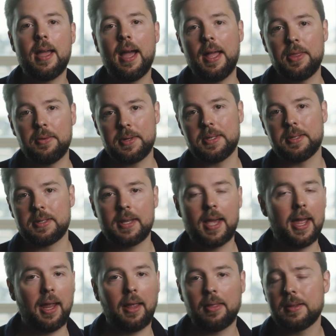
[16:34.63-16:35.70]
And there is a
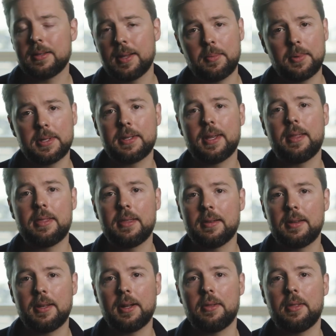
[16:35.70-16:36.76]
saying that someone said
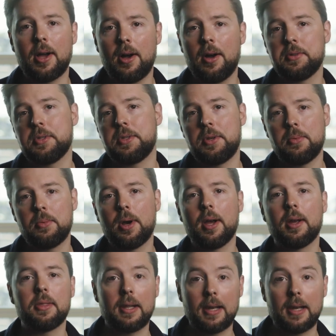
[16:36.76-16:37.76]
that, you know, the harder you work,